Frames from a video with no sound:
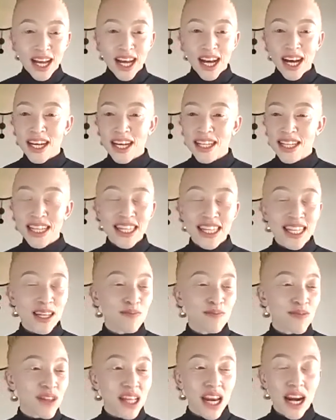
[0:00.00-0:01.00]
That's
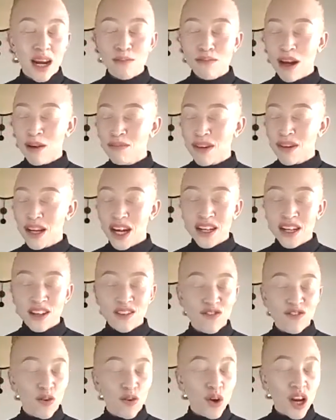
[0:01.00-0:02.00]
something that I'm
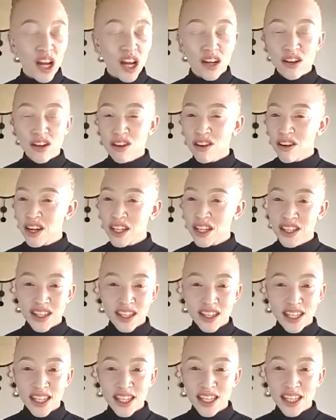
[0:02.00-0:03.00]
planning for like
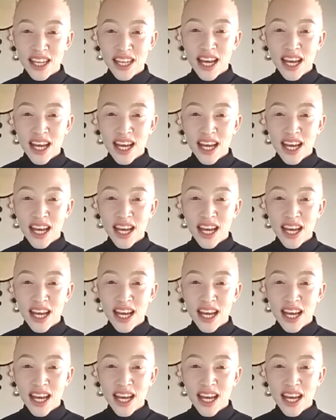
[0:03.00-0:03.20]
crazy.